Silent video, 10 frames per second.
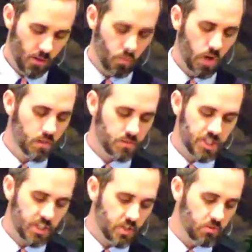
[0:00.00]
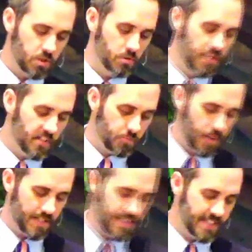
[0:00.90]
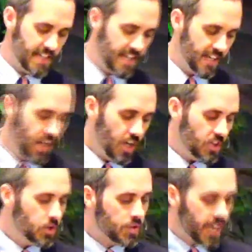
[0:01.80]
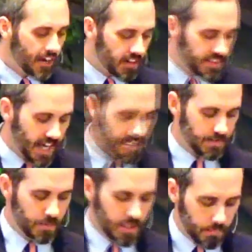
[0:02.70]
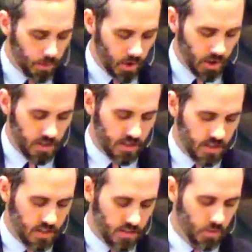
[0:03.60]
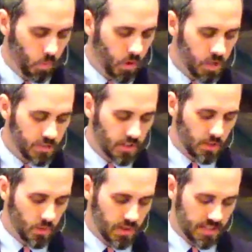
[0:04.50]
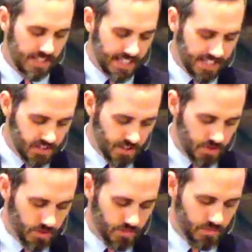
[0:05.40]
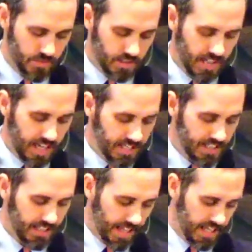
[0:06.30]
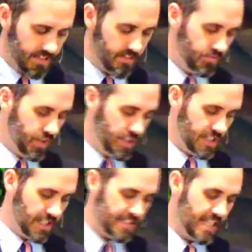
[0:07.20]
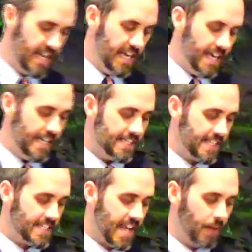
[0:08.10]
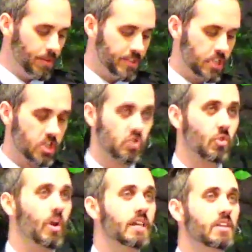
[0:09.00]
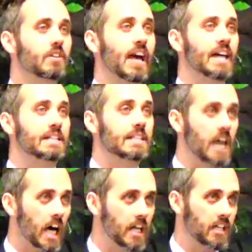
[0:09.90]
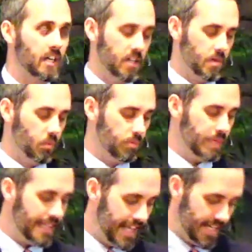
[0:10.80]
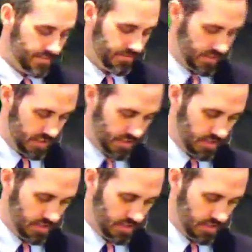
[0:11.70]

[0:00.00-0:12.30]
Woe to you who live by the sea, you Kerethite people. The word of the Lord is against you, Canaan, land of the Philistines." He says, "I will destroy you and none will be left.